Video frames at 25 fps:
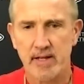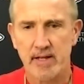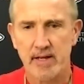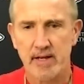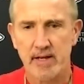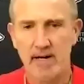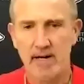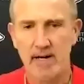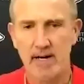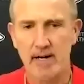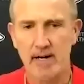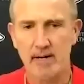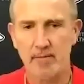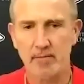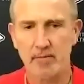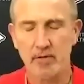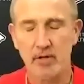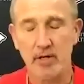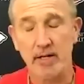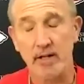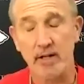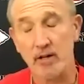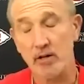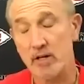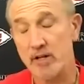Um,
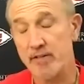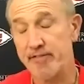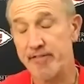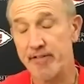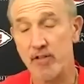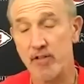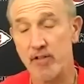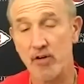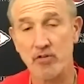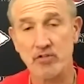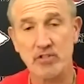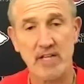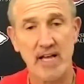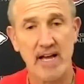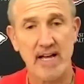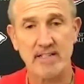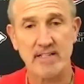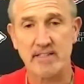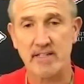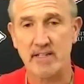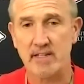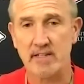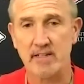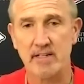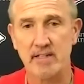look at looking for those guys
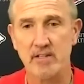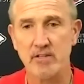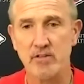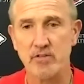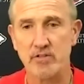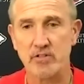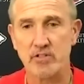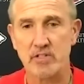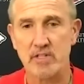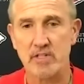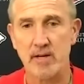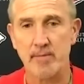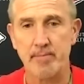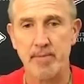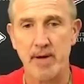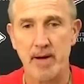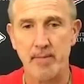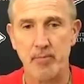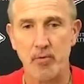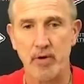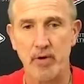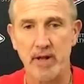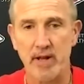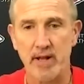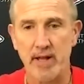to continue to step
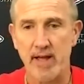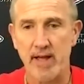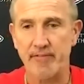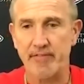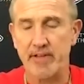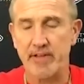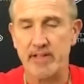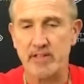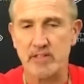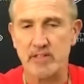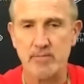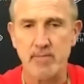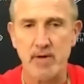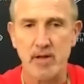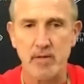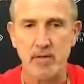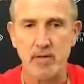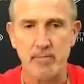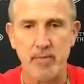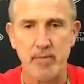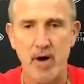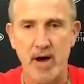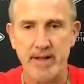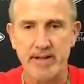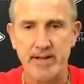up. We're going to have to get some other
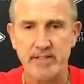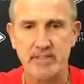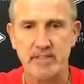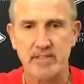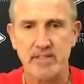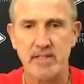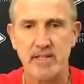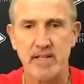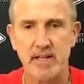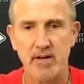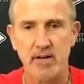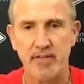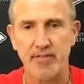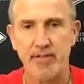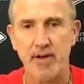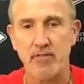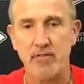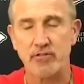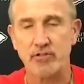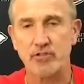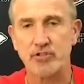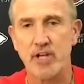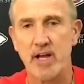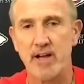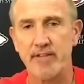bodies in there. I thought
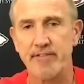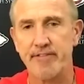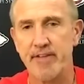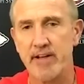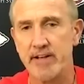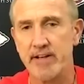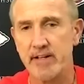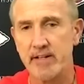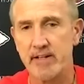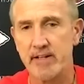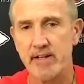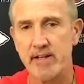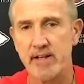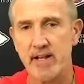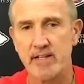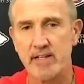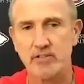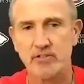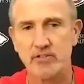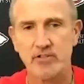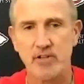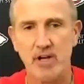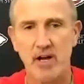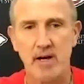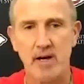Rashad Fenton did a
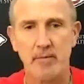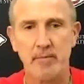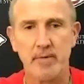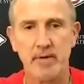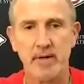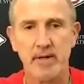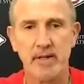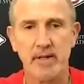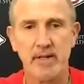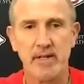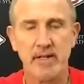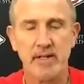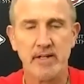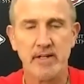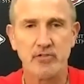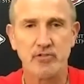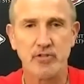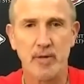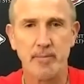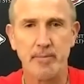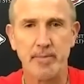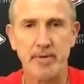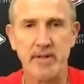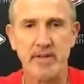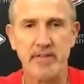nice job
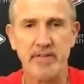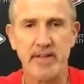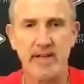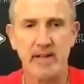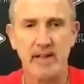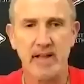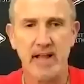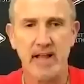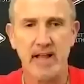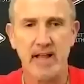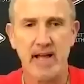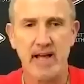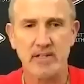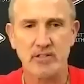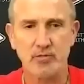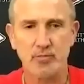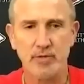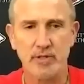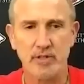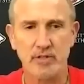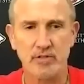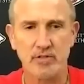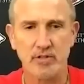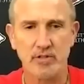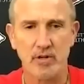jumping in there last
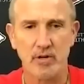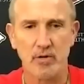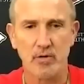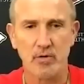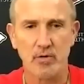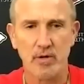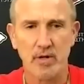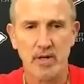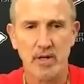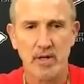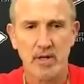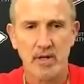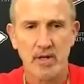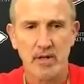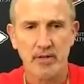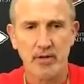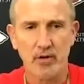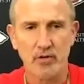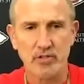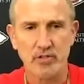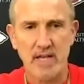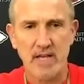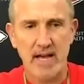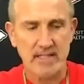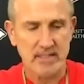week. So
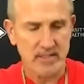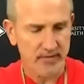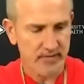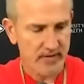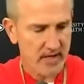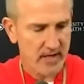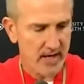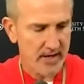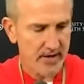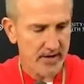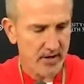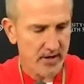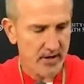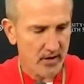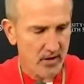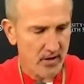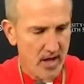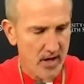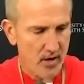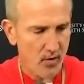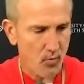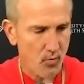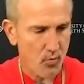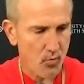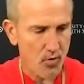those guys have gotten a lot
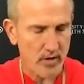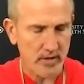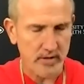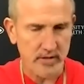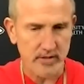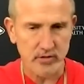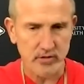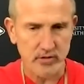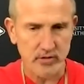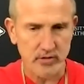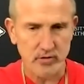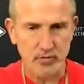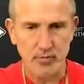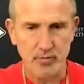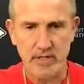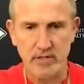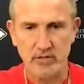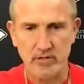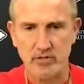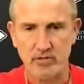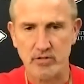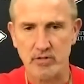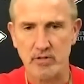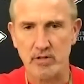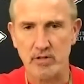of work this week.
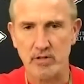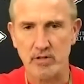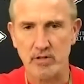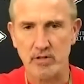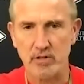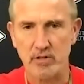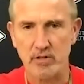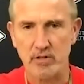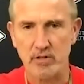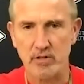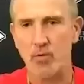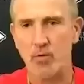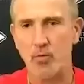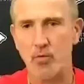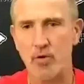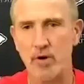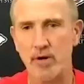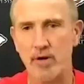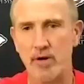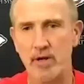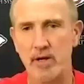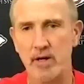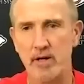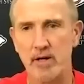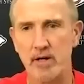Certainly, we get to work
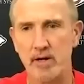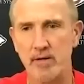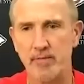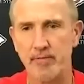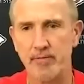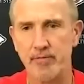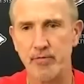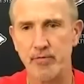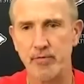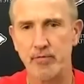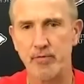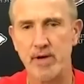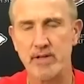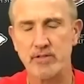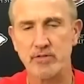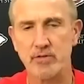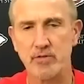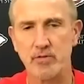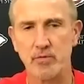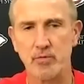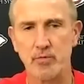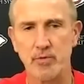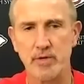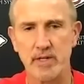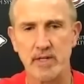uh, through the rest of the
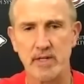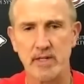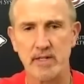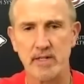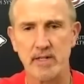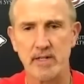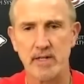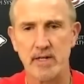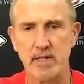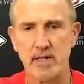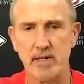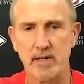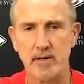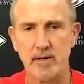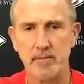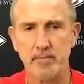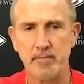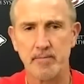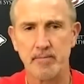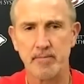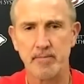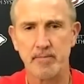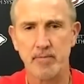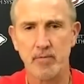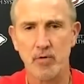week, and uh,
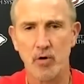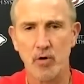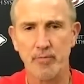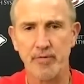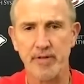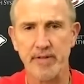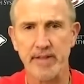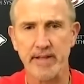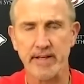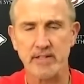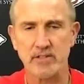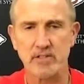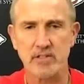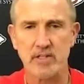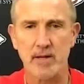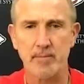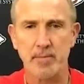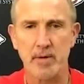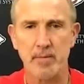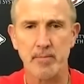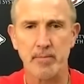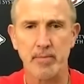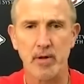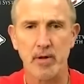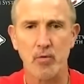hopefully, they can
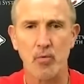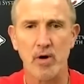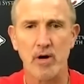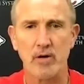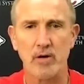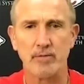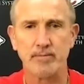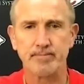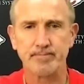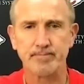step up and play well.